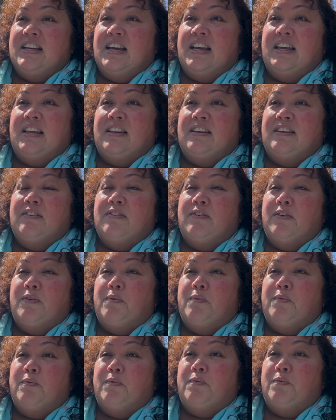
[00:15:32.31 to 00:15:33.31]
And
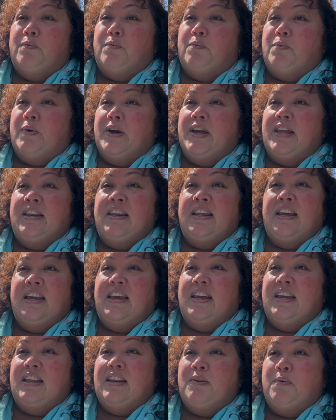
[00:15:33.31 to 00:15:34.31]
when
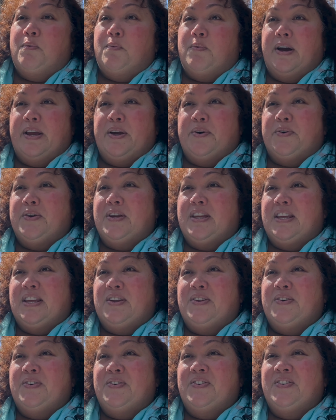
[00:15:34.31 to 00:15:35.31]
in
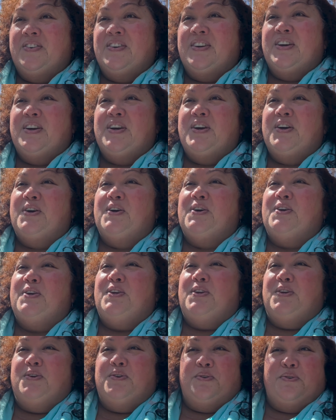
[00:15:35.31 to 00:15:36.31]
Waiohinu,
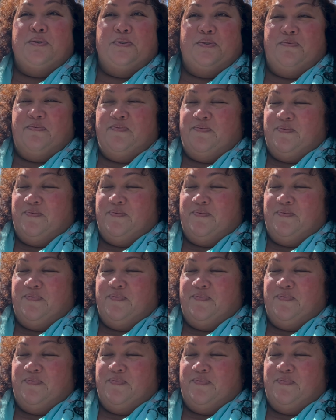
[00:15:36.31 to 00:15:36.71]
you